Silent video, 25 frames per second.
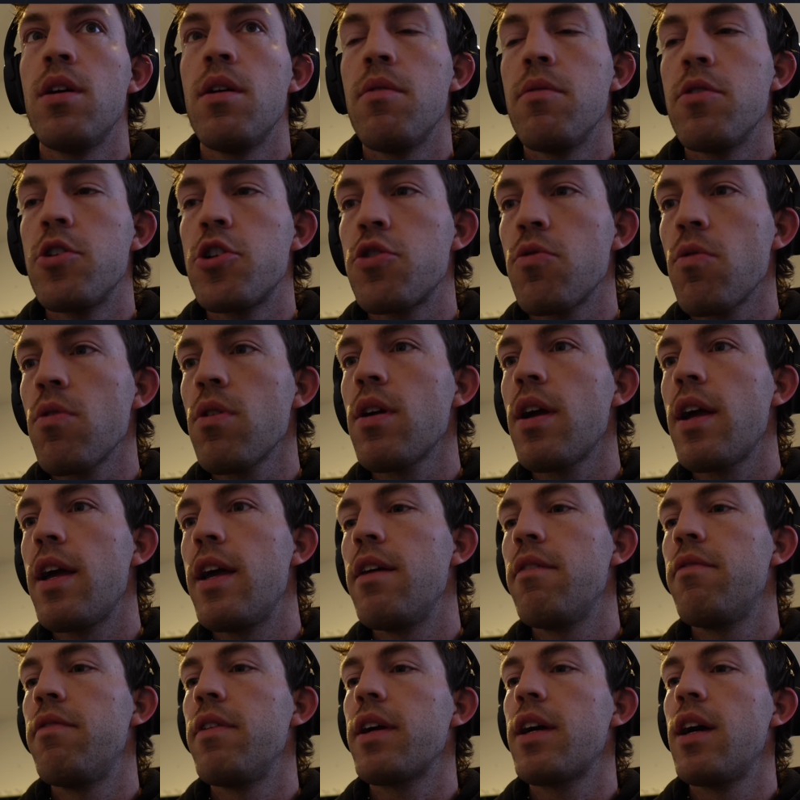short
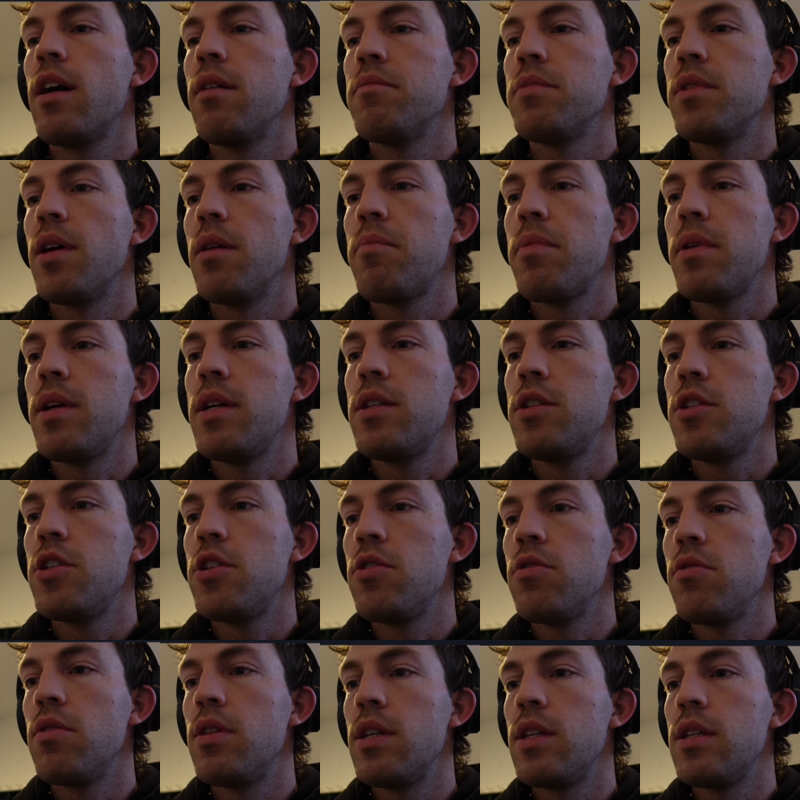if it comes up
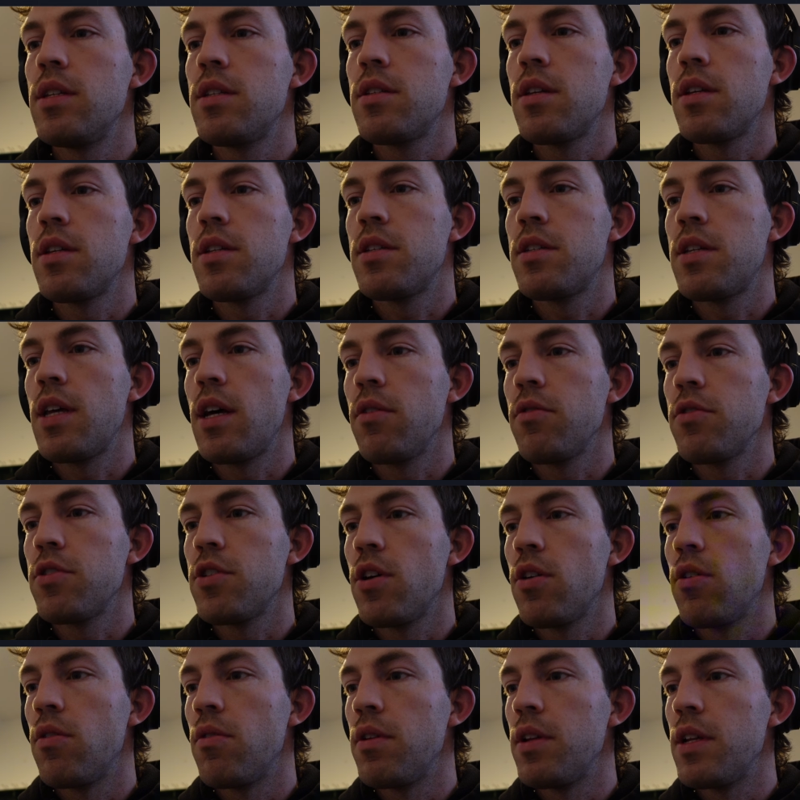into this sell
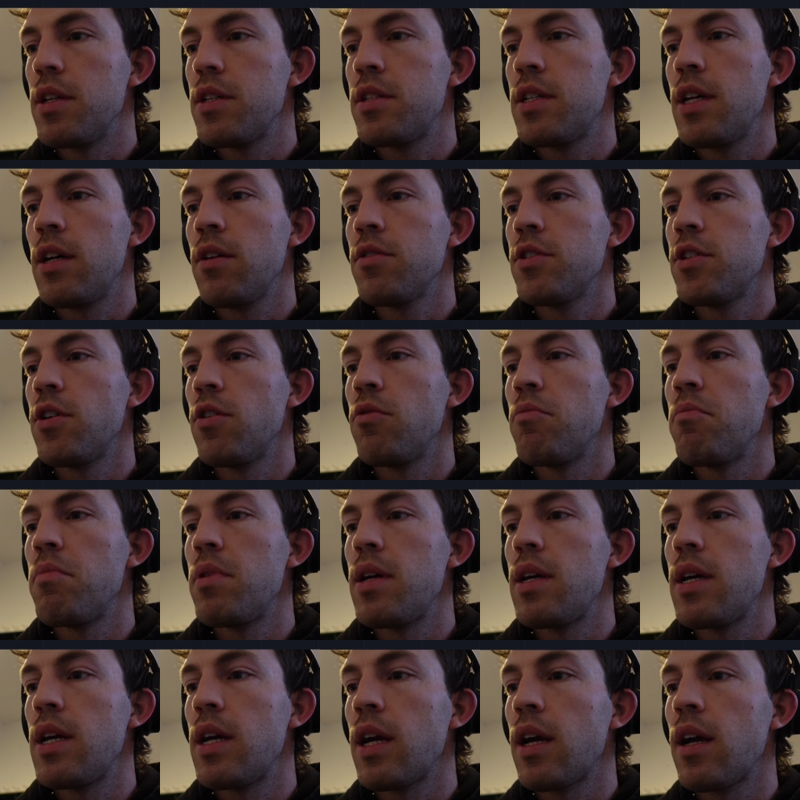zone
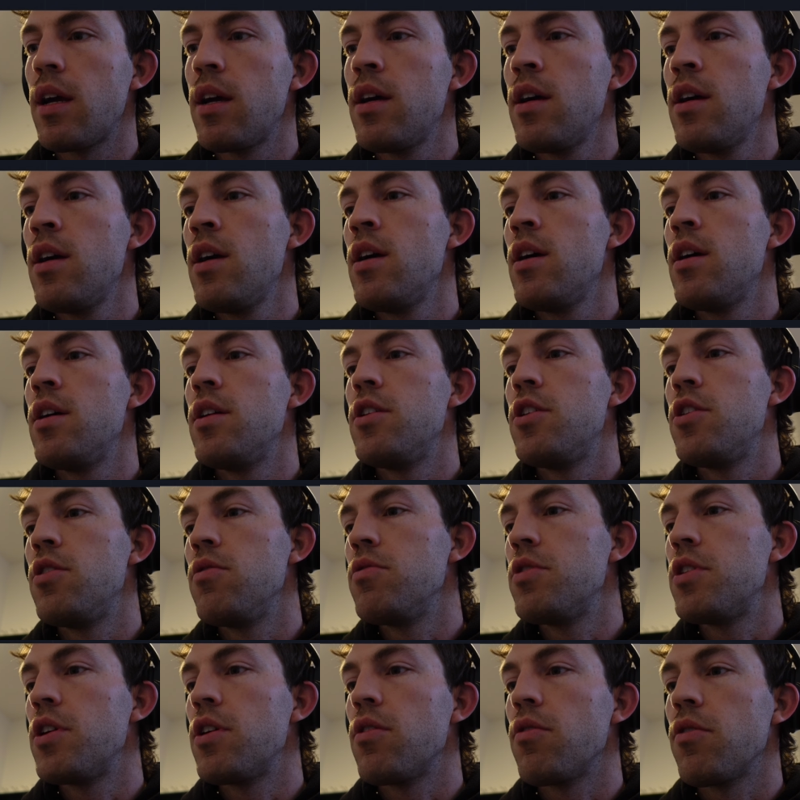being
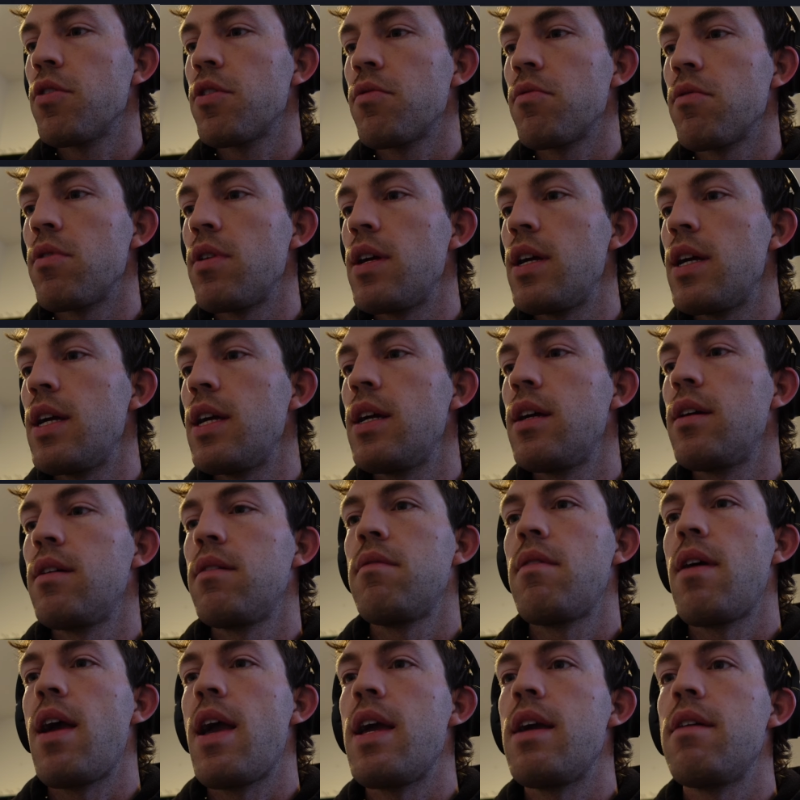
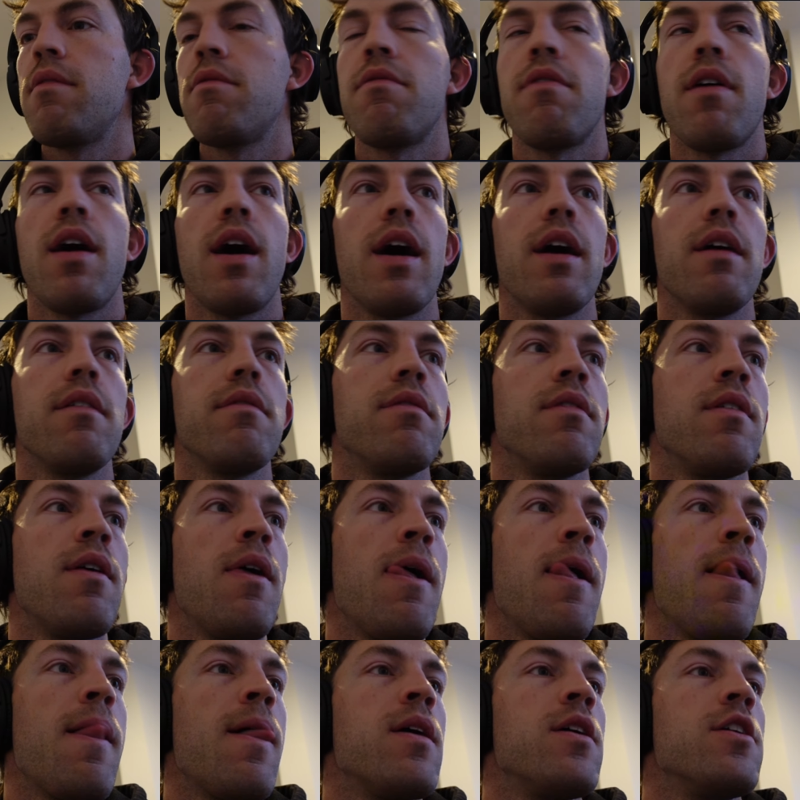20385.
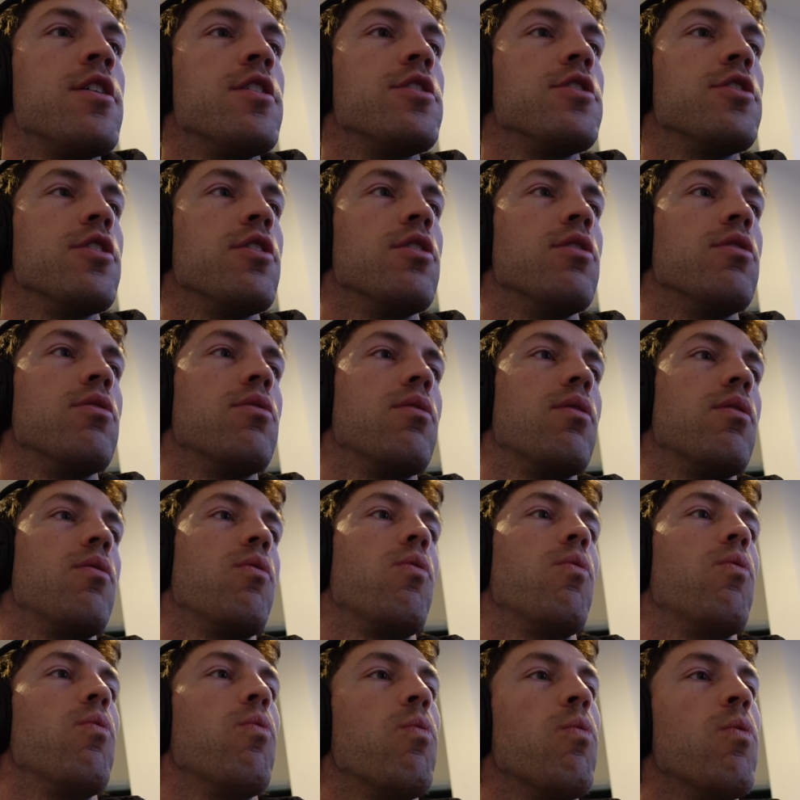So
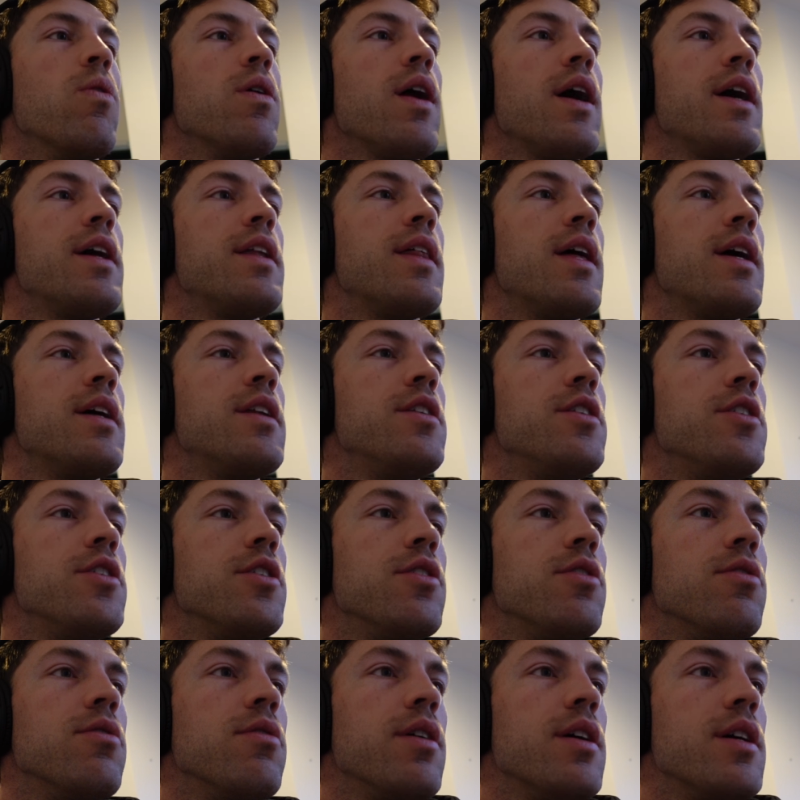what I then
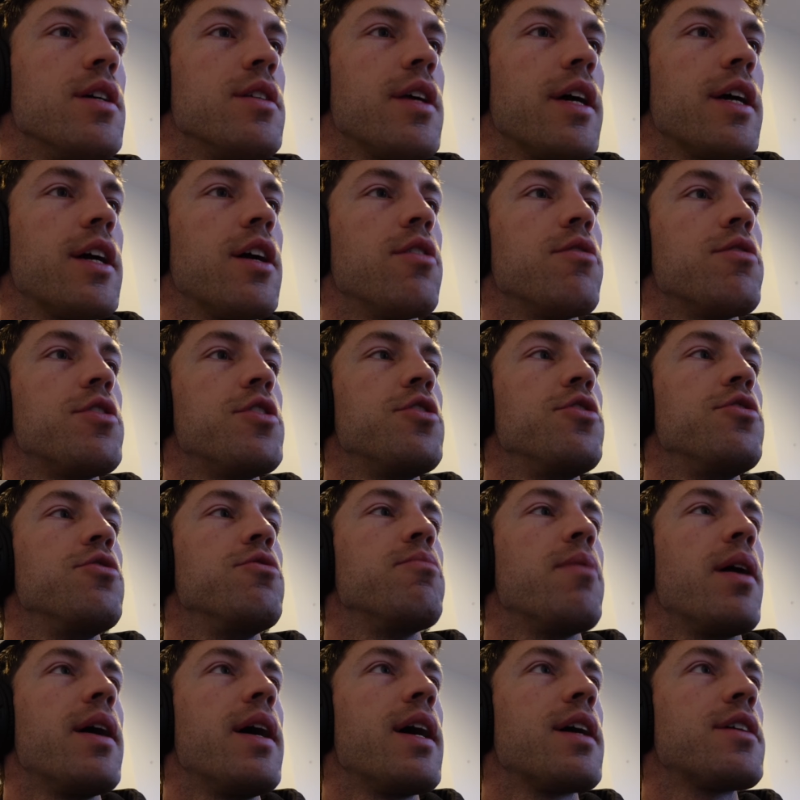do is I go to
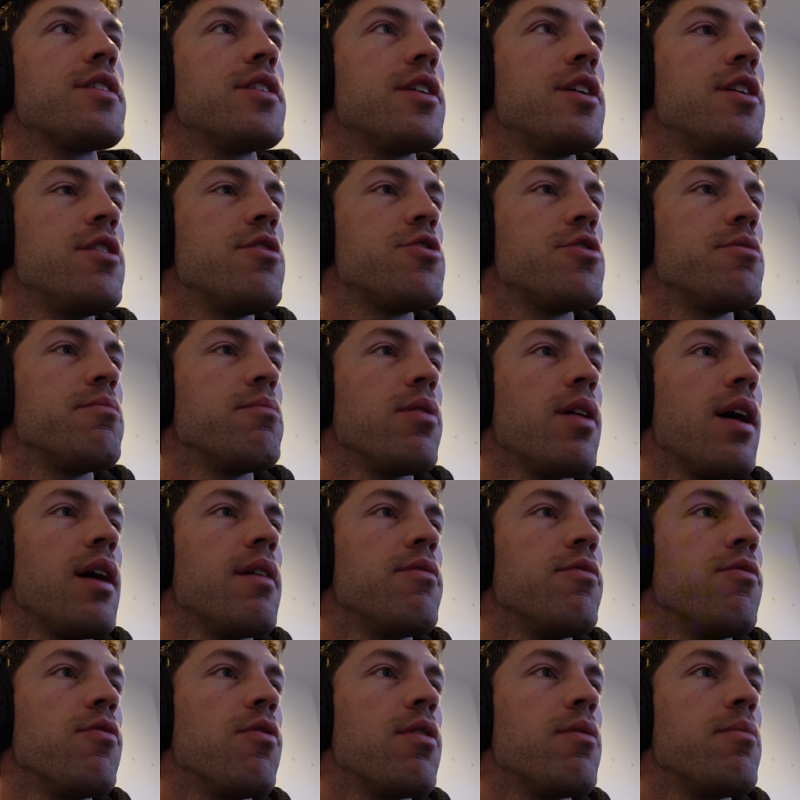my execution
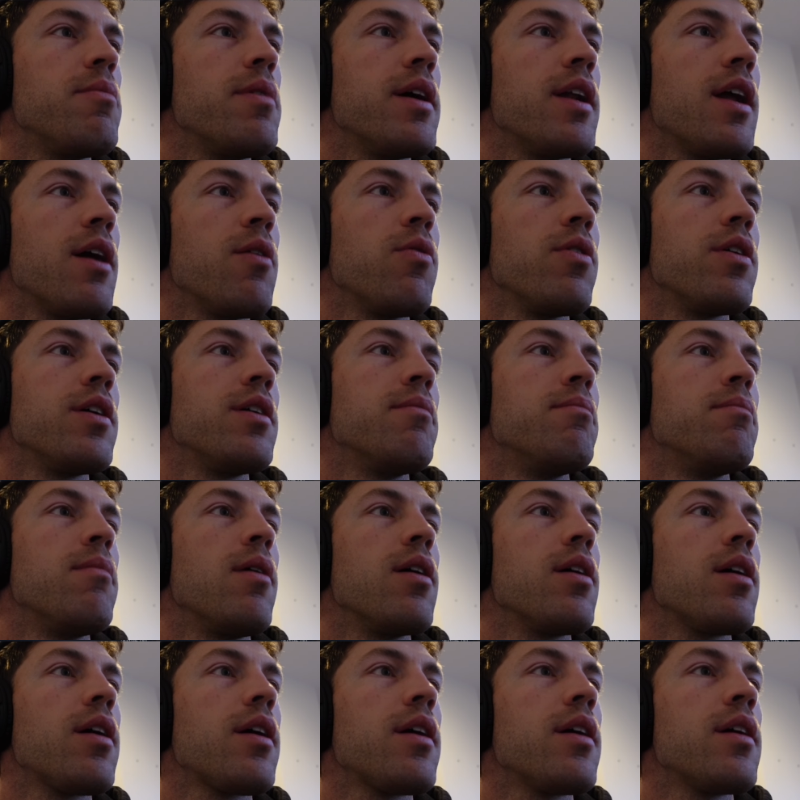platform and I want to
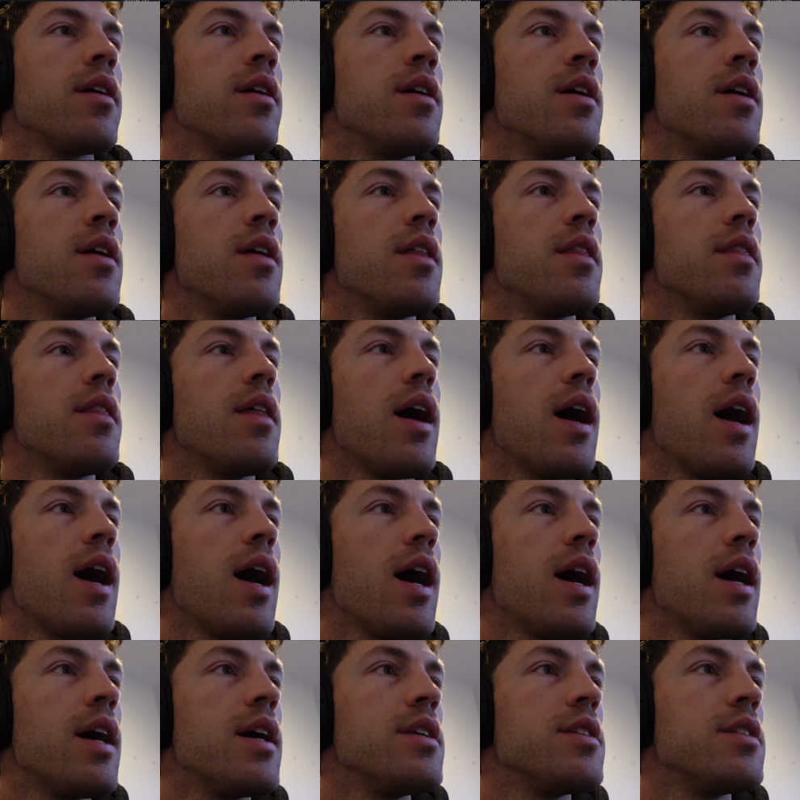mark the
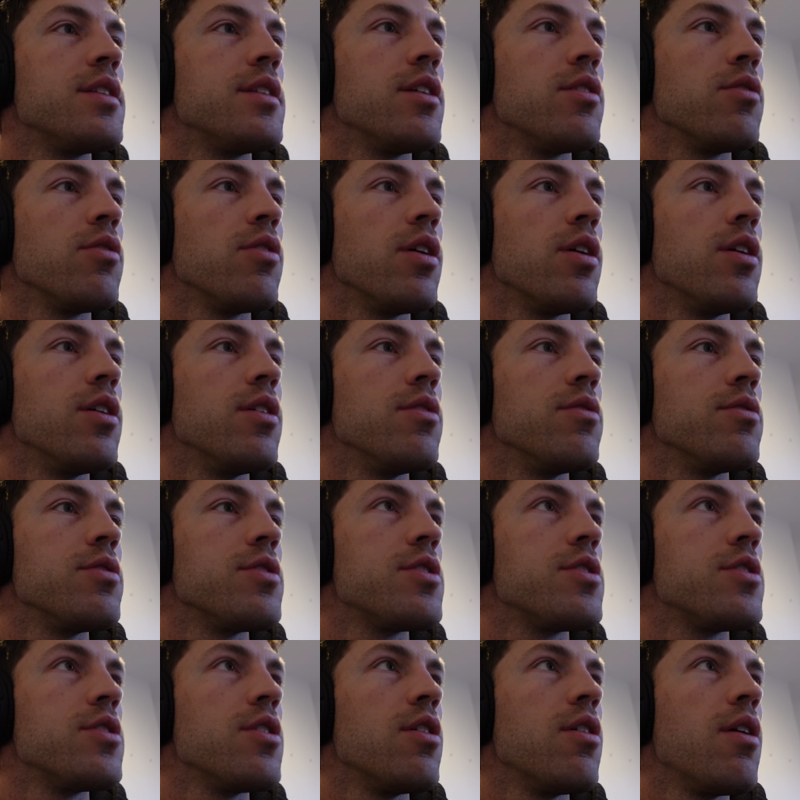highs and the lows.
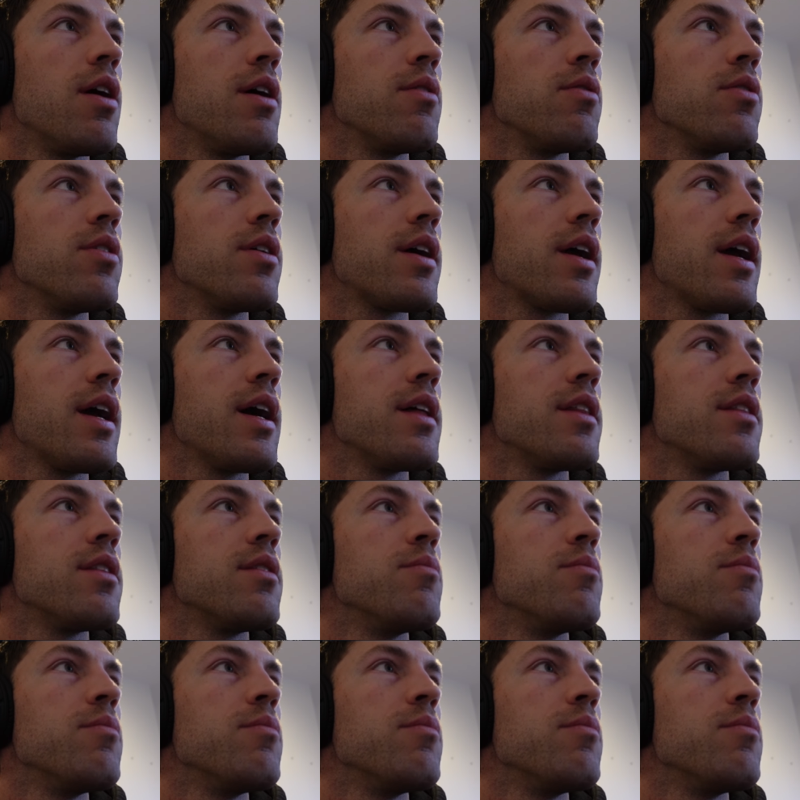So I look at